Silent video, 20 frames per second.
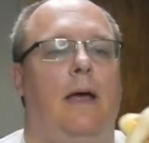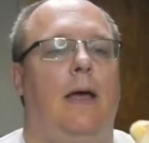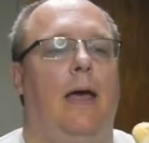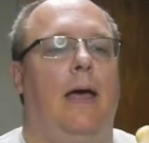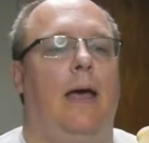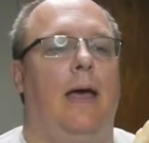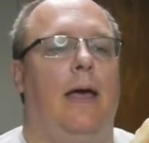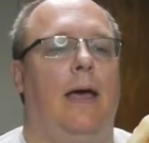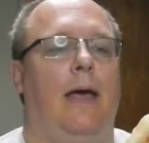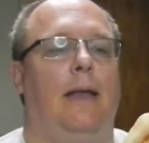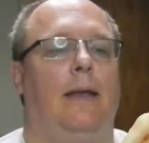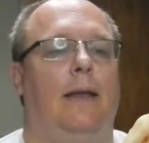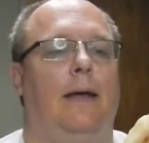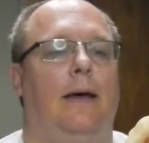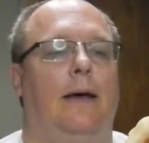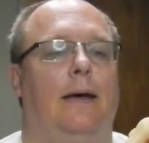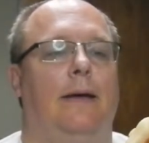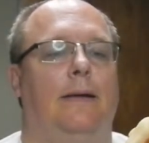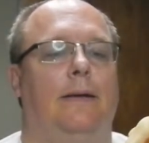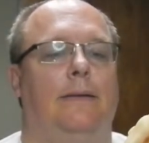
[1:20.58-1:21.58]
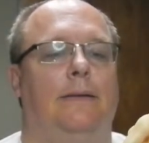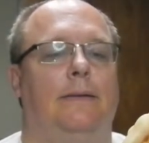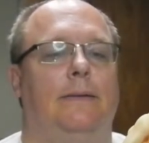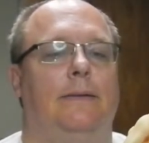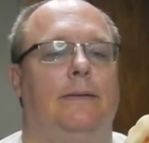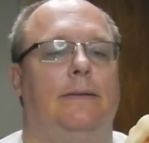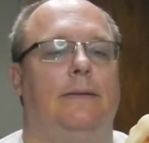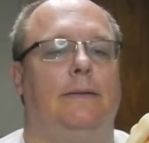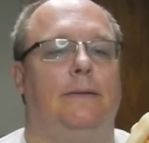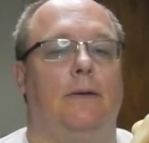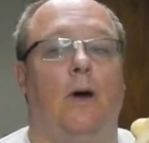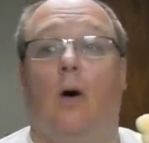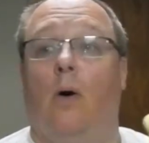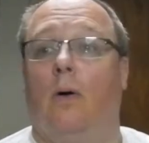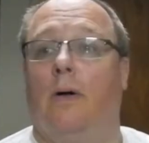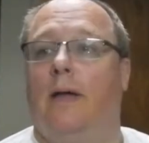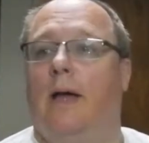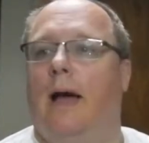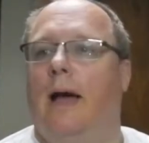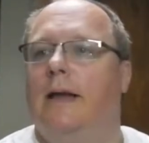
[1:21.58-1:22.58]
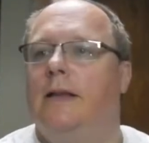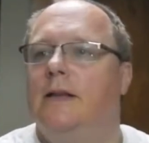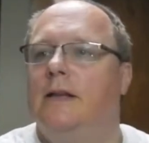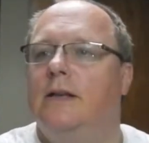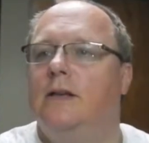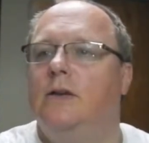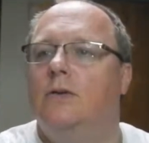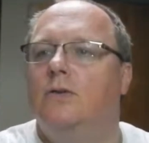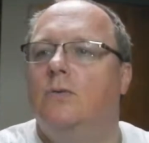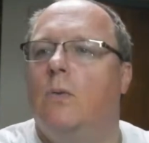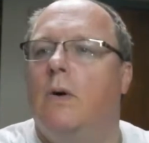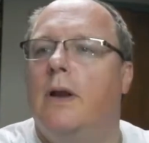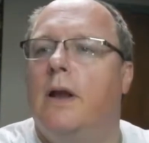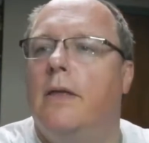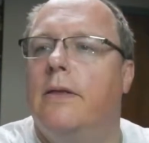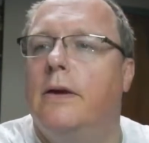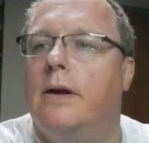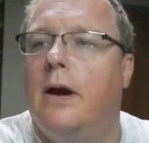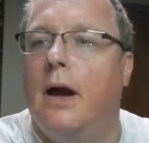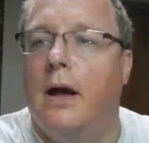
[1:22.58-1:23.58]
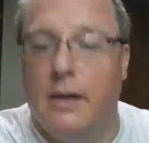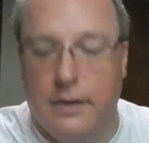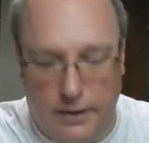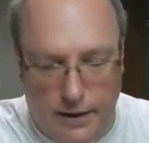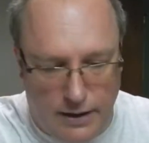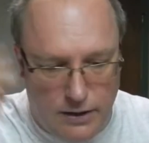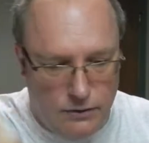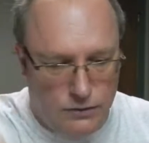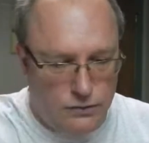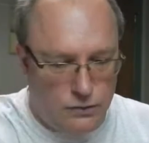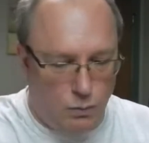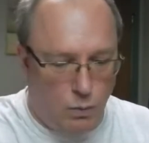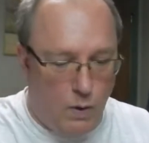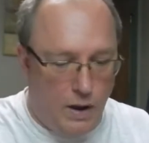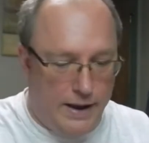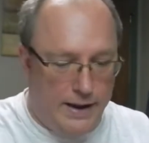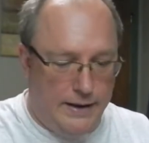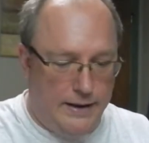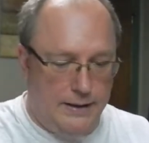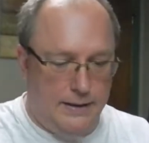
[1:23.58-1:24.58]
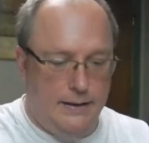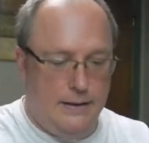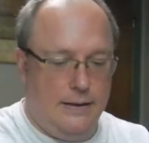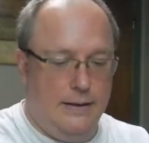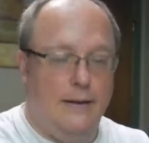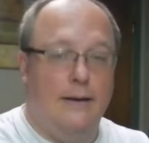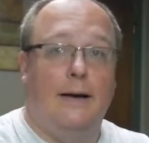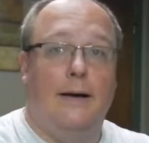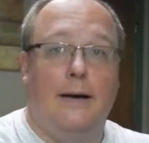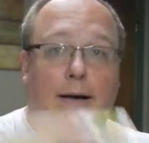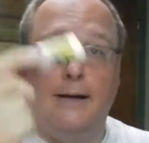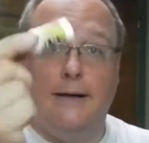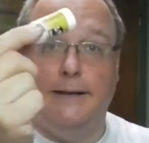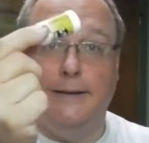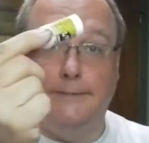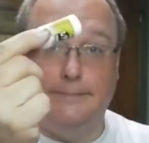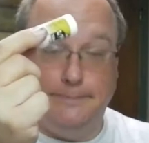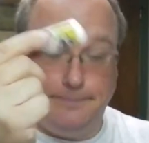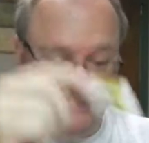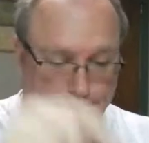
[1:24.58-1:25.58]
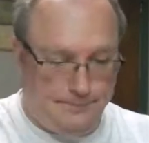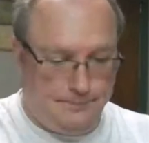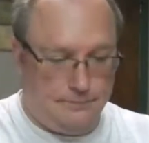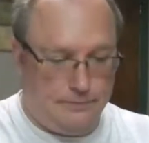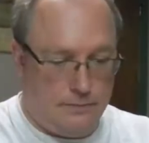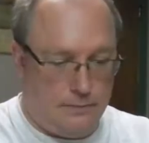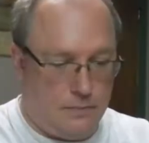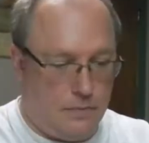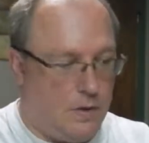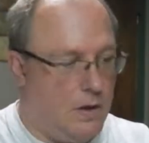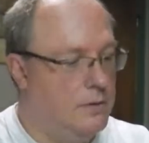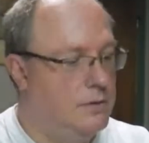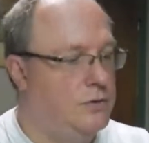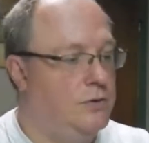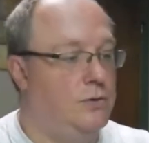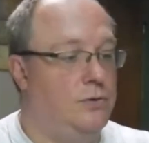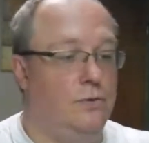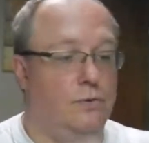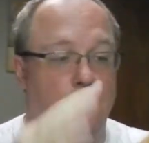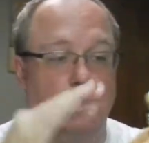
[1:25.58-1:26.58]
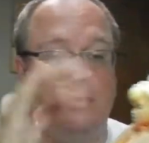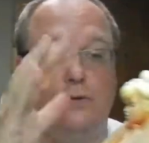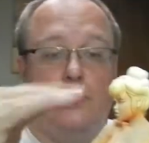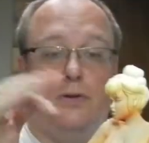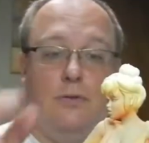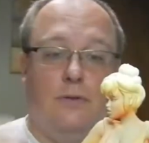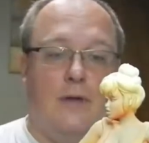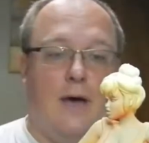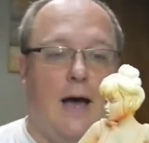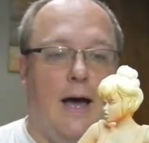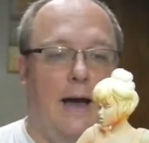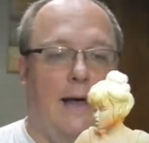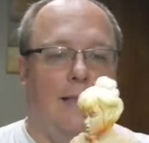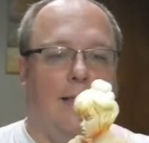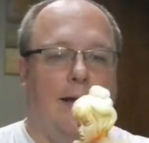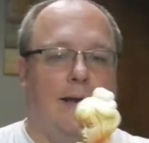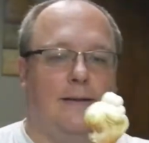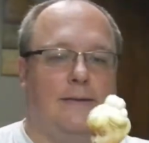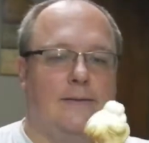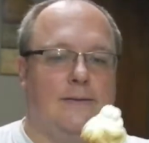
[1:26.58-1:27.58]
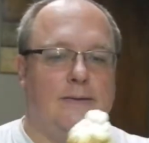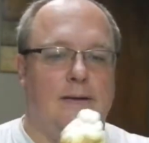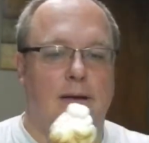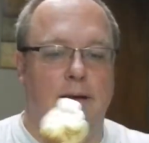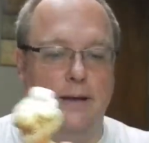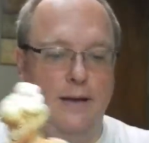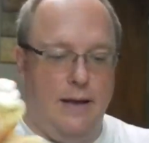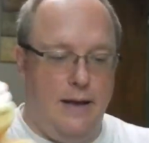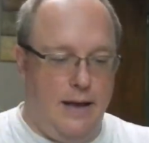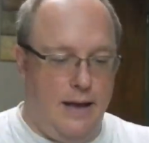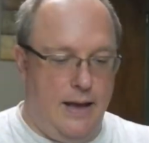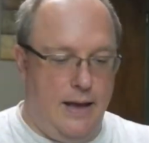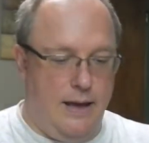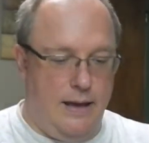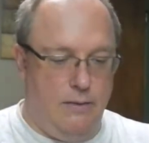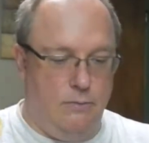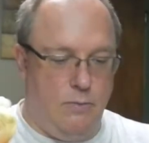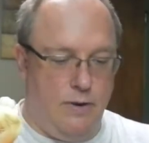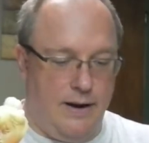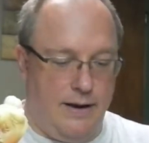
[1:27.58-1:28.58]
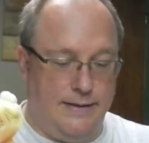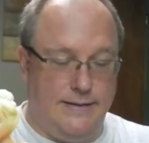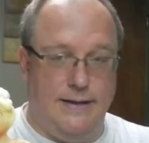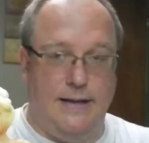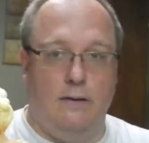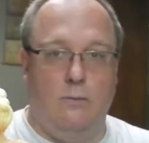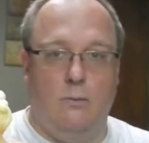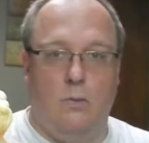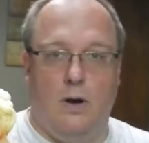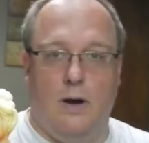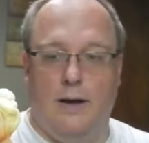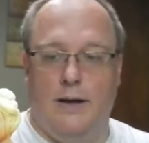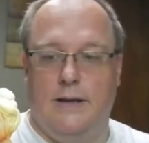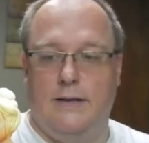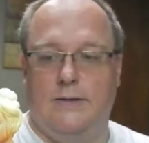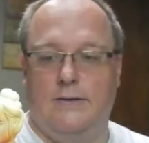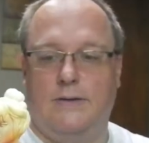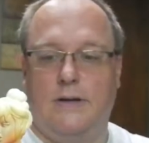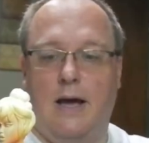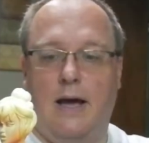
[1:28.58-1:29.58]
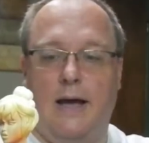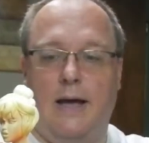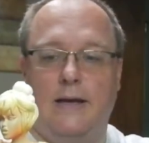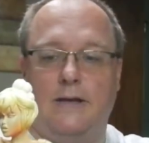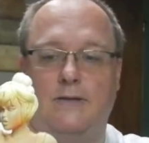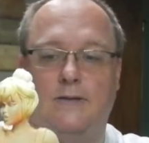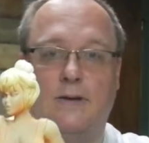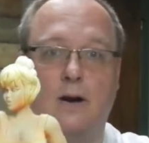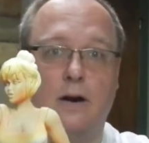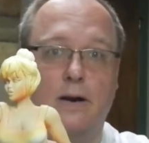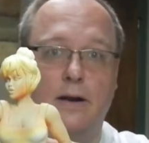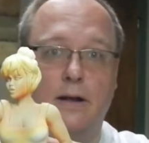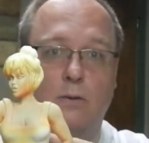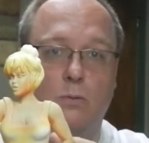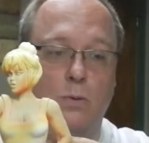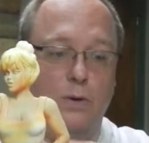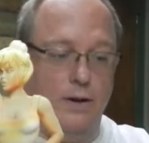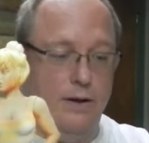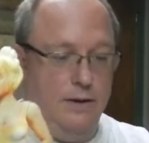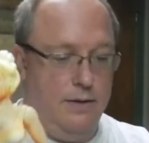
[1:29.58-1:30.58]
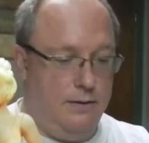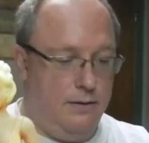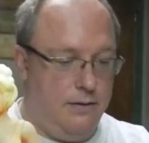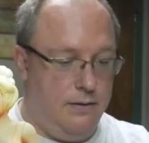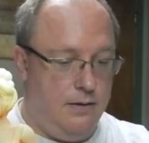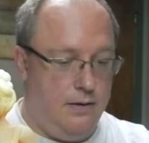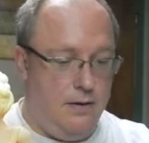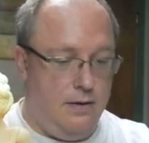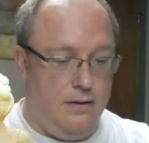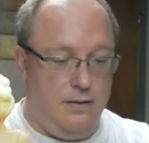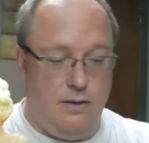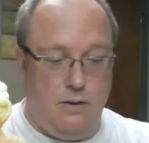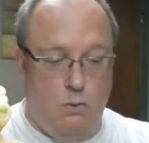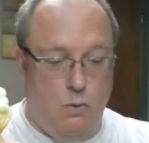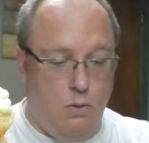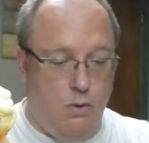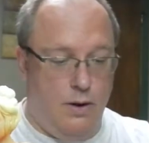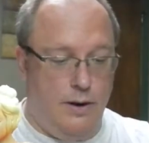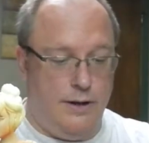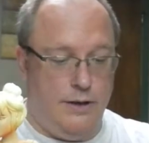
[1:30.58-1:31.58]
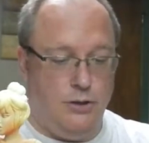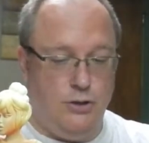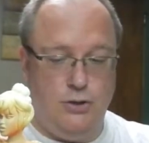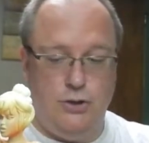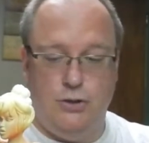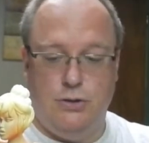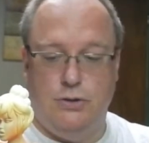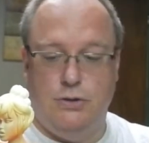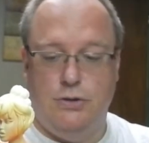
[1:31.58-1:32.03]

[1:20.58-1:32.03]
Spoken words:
And oh, I did use one other color. I used white to do the highlights. And what I did was I started with the orange,